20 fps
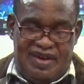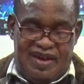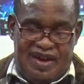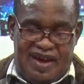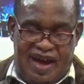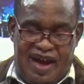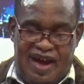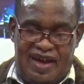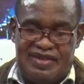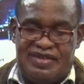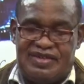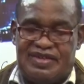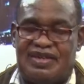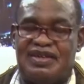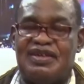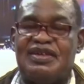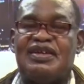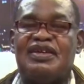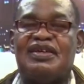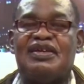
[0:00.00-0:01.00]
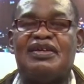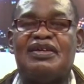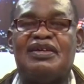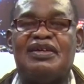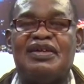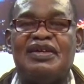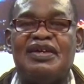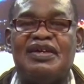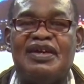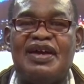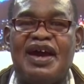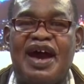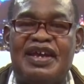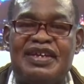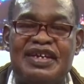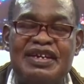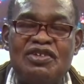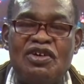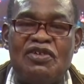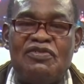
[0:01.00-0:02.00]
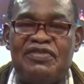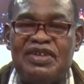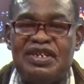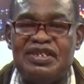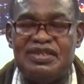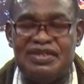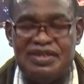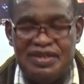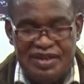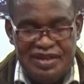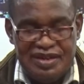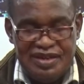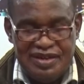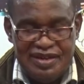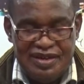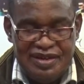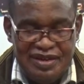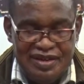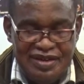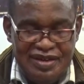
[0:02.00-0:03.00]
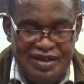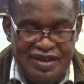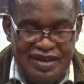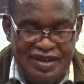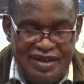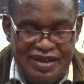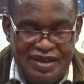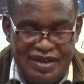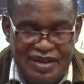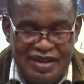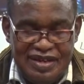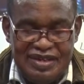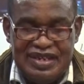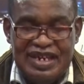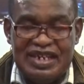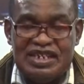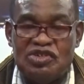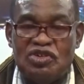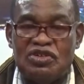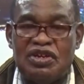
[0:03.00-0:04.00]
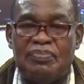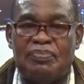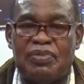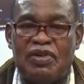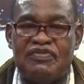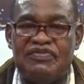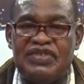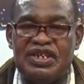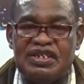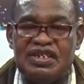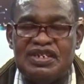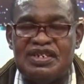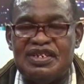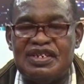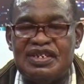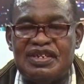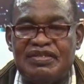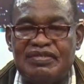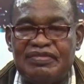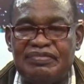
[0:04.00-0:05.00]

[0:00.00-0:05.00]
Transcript: And at the end of it, he takes all the profits,